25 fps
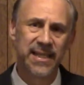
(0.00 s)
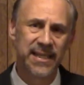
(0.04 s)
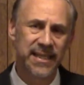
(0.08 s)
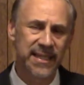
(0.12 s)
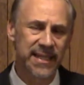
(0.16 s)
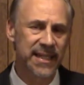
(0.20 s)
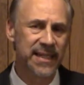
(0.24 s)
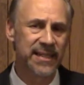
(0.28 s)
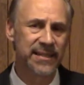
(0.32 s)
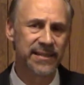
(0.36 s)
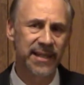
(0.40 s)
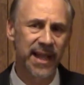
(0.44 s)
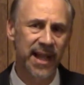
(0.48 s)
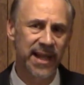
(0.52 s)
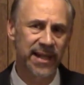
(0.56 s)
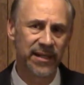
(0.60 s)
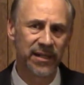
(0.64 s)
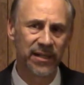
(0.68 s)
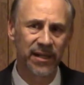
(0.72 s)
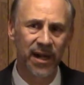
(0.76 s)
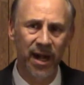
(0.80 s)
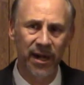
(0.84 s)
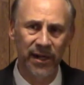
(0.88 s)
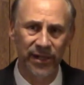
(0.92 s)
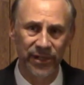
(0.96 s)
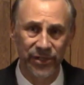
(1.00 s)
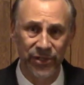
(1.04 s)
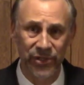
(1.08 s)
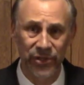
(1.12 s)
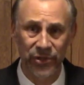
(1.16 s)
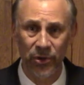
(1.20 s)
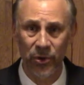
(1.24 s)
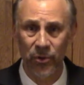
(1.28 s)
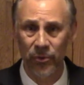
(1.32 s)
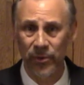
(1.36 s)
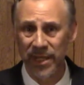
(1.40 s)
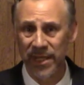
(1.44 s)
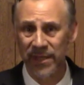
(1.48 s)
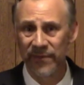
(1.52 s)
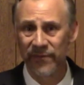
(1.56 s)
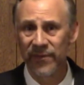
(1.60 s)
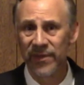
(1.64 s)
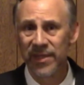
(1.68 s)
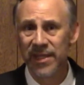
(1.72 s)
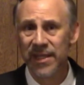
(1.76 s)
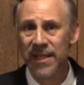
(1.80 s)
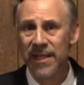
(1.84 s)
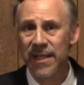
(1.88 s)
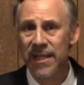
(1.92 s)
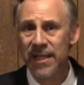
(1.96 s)
the entire arch. So if
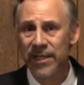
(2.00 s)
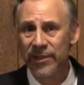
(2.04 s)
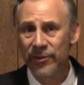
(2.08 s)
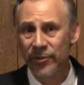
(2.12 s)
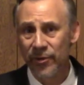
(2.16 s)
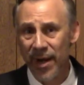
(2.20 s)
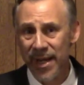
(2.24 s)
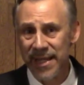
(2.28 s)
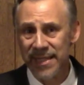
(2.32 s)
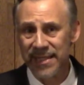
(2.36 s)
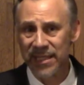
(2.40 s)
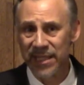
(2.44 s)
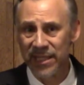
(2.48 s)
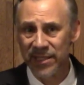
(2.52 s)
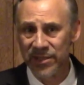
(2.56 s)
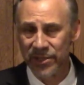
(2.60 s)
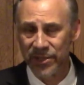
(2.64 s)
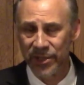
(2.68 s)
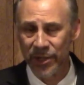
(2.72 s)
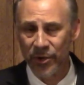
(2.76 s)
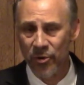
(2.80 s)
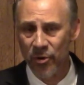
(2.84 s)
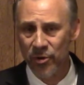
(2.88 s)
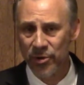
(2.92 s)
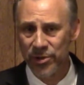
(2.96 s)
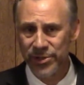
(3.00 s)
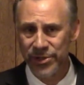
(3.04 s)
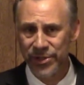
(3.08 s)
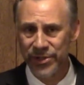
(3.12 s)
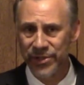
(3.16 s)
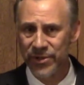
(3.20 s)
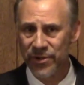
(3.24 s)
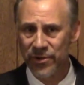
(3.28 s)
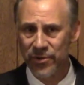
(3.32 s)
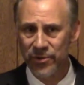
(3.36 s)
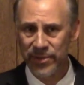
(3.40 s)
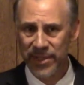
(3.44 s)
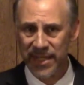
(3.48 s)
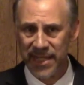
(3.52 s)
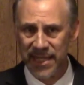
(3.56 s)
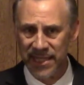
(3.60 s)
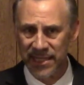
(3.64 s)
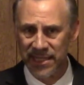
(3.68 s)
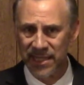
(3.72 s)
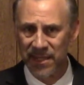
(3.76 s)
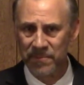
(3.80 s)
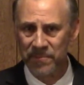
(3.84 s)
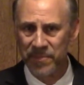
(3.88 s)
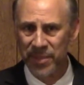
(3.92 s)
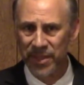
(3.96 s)
Christ is the cornerstone,
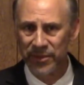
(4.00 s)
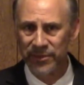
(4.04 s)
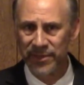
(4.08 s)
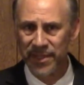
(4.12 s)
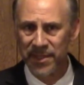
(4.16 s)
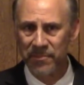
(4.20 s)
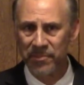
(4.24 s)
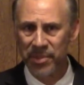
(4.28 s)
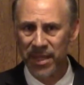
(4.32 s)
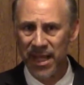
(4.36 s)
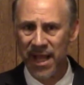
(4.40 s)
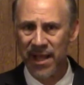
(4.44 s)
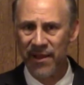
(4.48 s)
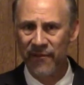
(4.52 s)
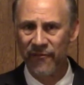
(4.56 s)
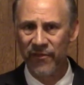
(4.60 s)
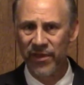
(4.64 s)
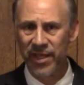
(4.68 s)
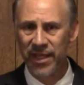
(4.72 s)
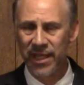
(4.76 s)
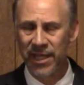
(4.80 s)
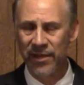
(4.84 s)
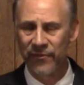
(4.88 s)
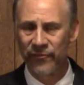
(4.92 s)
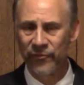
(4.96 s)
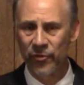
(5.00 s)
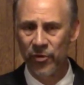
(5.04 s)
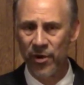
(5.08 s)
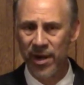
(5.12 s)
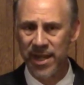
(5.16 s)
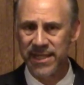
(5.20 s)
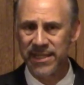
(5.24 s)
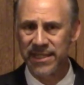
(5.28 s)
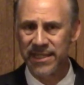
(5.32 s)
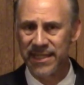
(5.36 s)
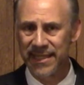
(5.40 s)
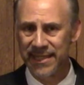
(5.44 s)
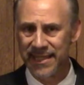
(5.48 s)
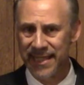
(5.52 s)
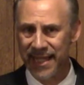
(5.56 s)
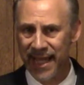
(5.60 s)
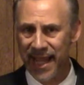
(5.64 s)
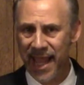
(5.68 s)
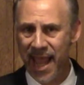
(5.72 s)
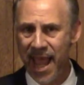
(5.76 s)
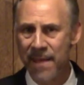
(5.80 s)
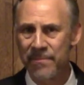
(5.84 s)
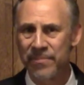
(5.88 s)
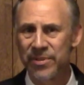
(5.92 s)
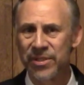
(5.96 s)
he's the building block. If Christ is the
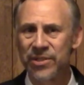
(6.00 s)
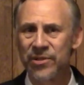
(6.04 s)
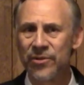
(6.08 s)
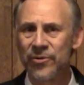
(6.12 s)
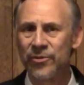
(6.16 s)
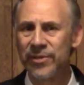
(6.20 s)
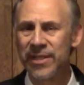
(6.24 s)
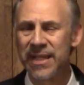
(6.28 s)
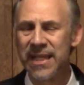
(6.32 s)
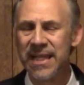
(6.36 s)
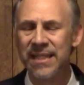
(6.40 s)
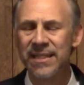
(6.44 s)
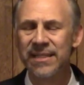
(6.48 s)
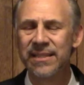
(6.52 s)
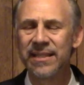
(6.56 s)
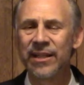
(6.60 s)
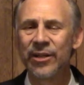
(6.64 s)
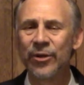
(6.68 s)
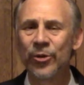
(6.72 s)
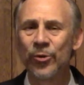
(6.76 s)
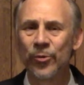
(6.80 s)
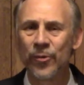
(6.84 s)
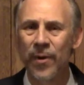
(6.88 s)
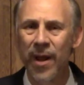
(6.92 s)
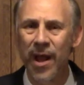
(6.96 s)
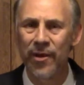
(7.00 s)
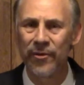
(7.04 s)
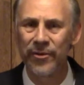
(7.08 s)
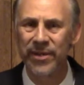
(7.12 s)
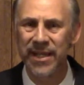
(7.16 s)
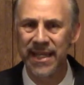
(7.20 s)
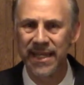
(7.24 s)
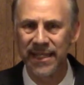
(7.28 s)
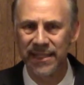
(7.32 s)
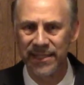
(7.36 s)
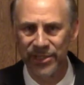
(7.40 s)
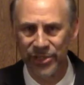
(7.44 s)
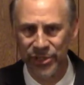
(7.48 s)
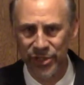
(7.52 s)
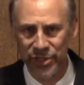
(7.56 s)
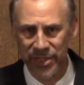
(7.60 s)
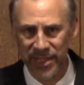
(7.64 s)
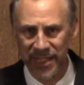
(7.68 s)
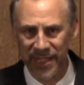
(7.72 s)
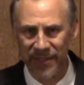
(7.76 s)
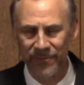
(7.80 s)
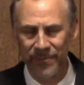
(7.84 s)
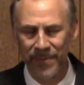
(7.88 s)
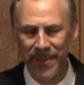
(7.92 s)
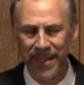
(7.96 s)
capstone, he's the crowning
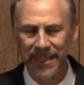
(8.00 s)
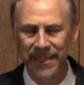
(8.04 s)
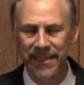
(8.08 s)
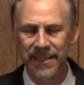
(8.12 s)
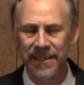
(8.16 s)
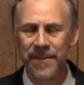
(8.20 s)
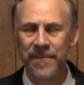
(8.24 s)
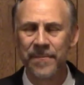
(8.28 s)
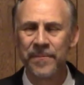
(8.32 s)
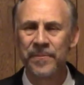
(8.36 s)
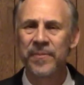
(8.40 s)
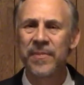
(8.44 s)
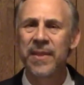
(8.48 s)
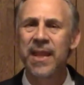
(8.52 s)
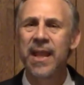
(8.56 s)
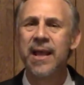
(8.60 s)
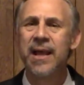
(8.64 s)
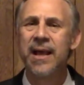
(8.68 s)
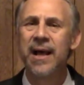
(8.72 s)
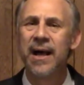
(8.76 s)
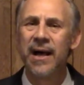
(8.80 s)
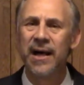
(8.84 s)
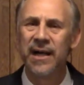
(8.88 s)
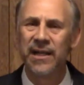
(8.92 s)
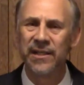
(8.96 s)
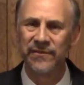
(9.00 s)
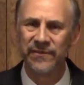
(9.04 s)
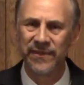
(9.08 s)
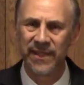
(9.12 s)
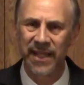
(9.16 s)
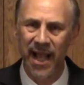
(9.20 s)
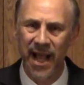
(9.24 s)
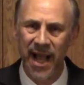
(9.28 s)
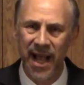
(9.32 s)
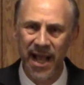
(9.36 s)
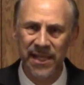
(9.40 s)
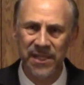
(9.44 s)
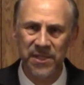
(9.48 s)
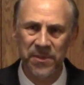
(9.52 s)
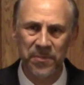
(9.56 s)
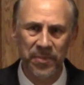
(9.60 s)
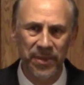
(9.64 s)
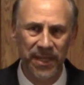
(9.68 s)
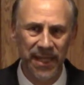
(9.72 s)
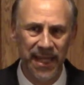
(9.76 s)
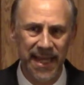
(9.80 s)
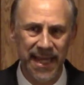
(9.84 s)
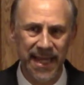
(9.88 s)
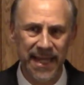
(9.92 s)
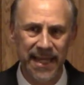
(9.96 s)
achievement of God's
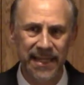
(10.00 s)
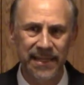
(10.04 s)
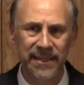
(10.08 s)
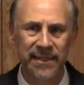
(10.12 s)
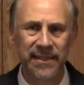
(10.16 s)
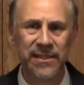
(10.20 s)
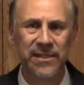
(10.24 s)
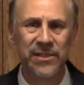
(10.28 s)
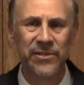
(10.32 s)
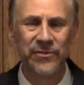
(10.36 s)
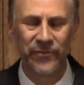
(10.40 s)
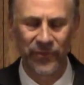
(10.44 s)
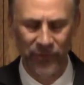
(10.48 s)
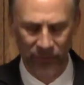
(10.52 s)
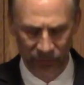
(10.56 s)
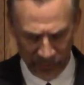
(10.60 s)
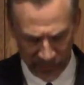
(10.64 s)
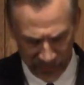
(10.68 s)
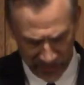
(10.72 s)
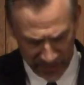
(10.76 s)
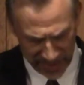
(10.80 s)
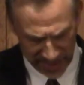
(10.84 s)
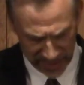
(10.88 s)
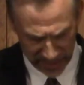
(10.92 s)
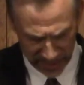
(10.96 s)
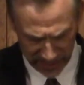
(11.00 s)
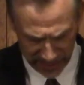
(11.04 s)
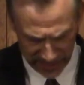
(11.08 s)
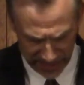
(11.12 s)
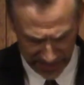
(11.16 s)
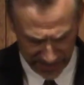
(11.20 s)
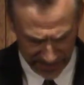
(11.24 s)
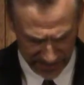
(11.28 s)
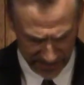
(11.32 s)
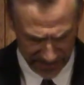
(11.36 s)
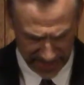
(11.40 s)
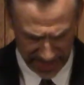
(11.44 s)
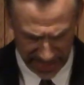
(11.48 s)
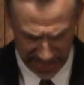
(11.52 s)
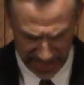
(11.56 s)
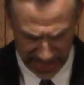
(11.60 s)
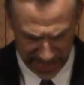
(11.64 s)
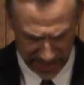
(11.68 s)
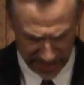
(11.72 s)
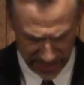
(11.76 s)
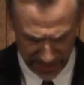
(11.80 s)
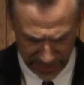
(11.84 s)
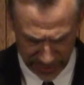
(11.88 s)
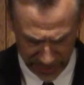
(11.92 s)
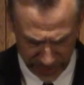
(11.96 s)
plan fulfilled in the